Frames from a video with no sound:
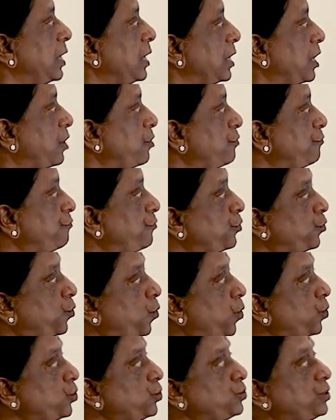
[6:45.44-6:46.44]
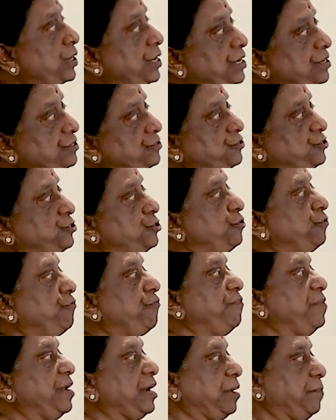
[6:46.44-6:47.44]
Now, if you go to the history
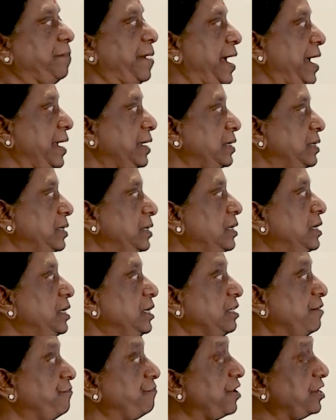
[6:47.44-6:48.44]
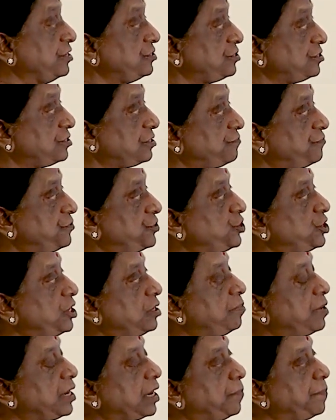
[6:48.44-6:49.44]
of milk bank, the first official
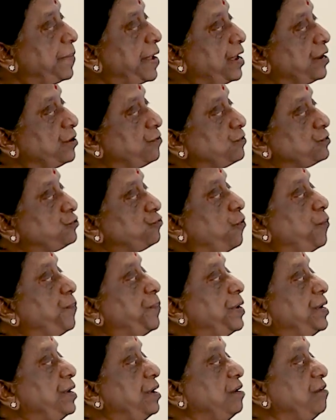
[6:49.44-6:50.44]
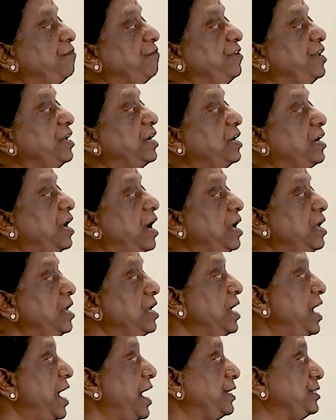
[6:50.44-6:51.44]
milk bank was opened in Vienna
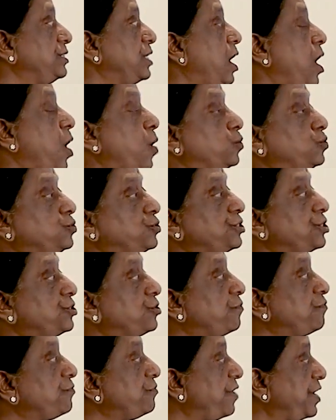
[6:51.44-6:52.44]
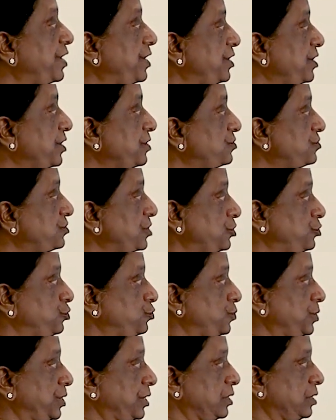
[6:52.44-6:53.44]
at the outset of 20th
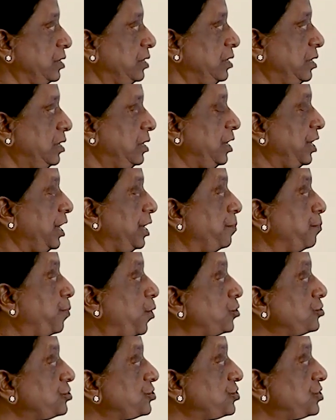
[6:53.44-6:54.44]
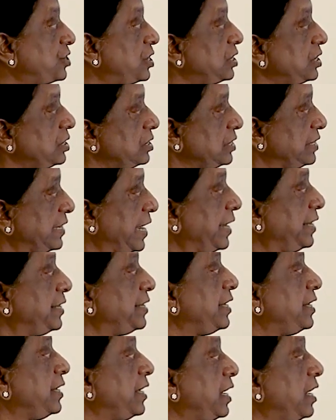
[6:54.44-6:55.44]
century. In Boston,
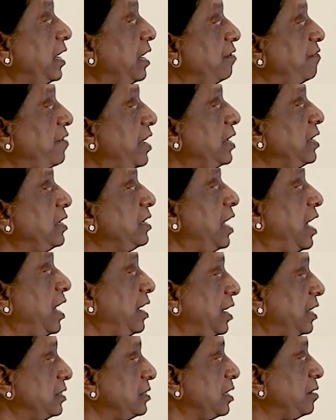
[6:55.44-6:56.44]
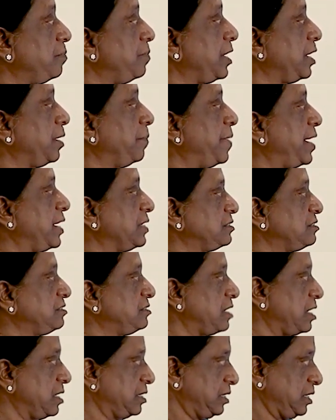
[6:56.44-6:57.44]
1911, another milk bank
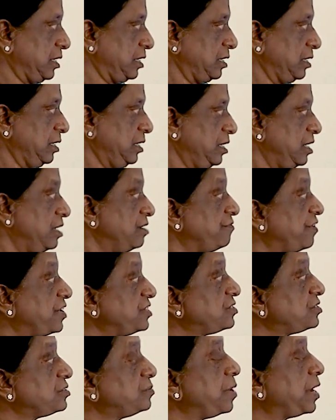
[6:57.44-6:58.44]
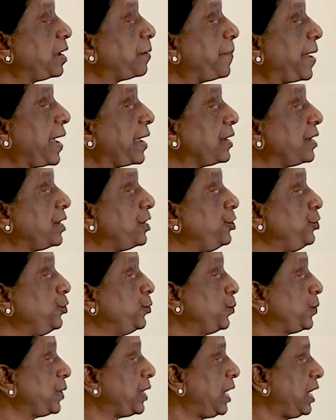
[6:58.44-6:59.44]
started. First milk bank in
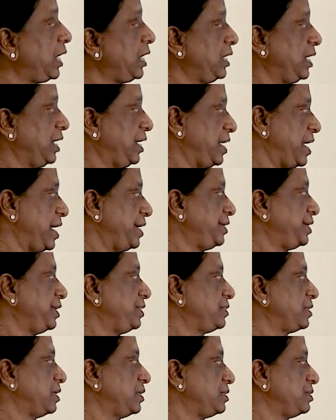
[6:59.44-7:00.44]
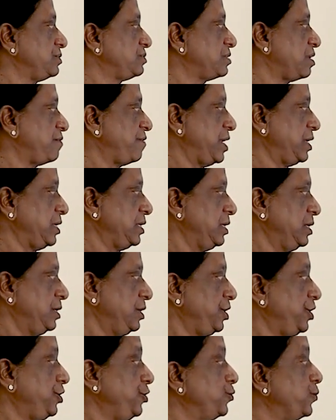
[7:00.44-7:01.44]
UK in
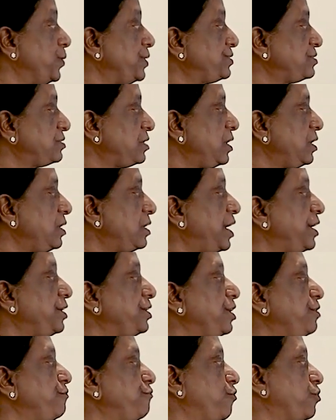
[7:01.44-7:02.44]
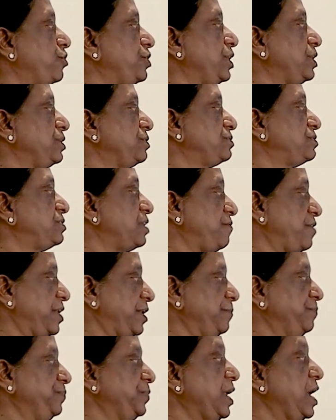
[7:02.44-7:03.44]
1937, in USA 1947.
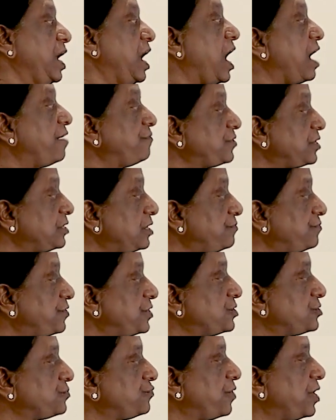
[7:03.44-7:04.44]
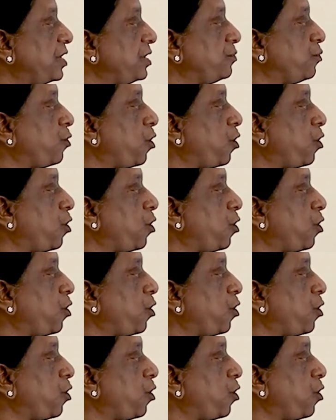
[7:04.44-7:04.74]
After the First World